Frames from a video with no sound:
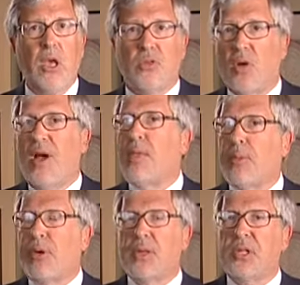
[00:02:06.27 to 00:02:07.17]
So if I'm
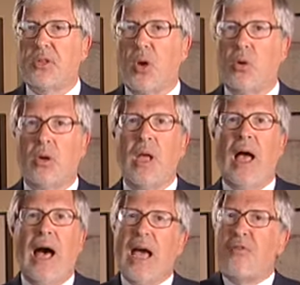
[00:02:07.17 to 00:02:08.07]
the process owner,
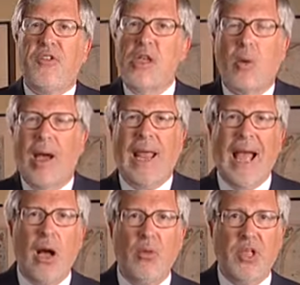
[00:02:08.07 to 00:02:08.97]
I figure out
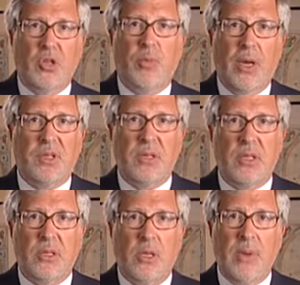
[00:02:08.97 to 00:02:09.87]
how this process
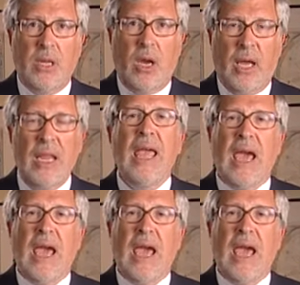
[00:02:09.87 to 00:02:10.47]
is to be done,